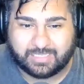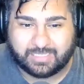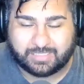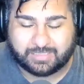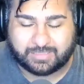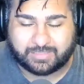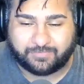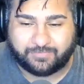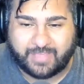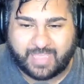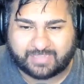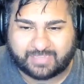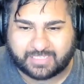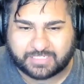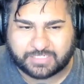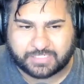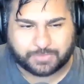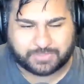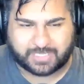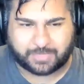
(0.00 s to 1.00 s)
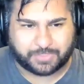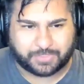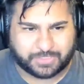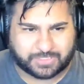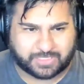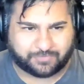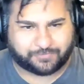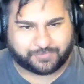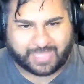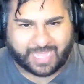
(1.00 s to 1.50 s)
the fact that she was able to use
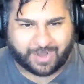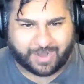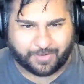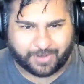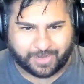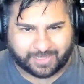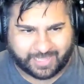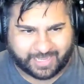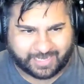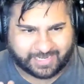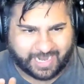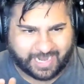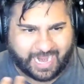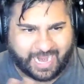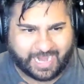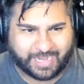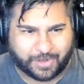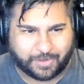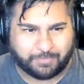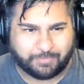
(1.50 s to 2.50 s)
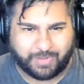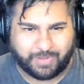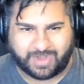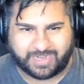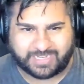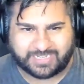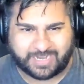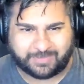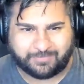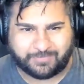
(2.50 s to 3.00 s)
that flower to like hide her body
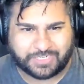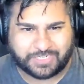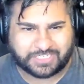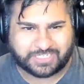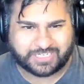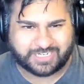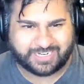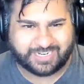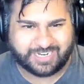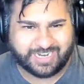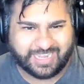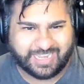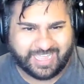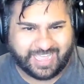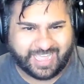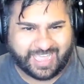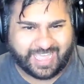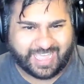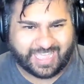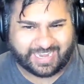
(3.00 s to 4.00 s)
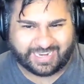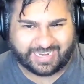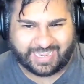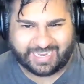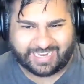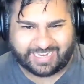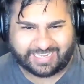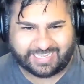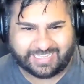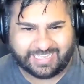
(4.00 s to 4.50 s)
temperature, and
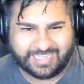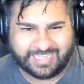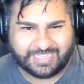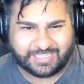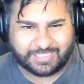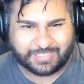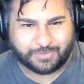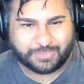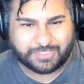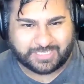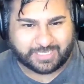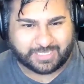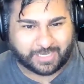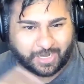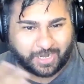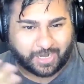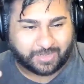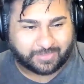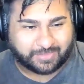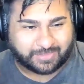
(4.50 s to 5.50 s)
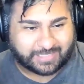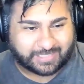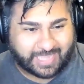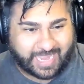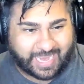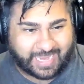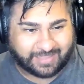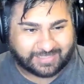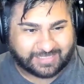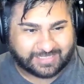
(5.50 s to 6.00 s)
like using her the
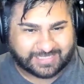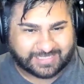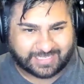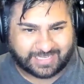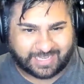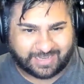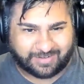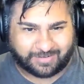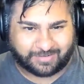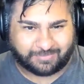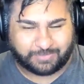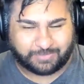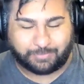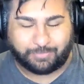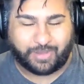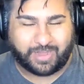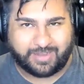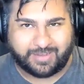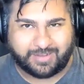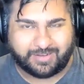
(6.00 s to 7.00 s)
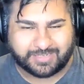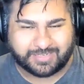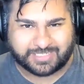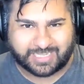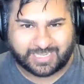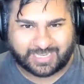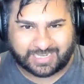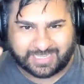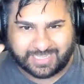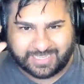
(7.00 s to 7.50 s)
aliens like or the Predators
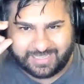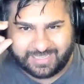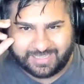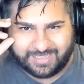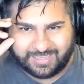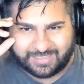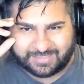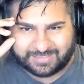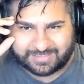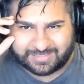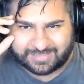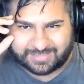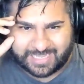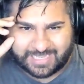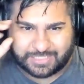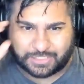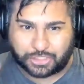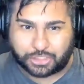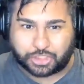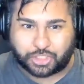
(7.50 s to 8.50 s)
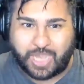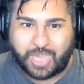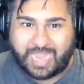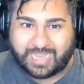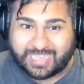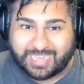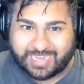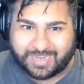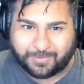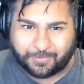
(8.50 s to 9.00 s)
like laser
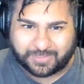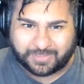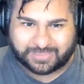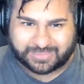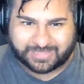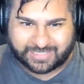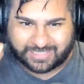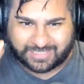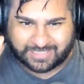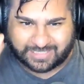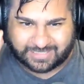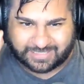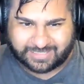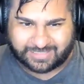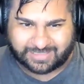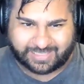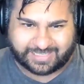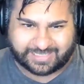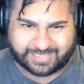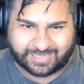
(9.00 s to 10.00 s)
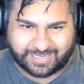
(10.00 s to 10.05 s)
tracking with the like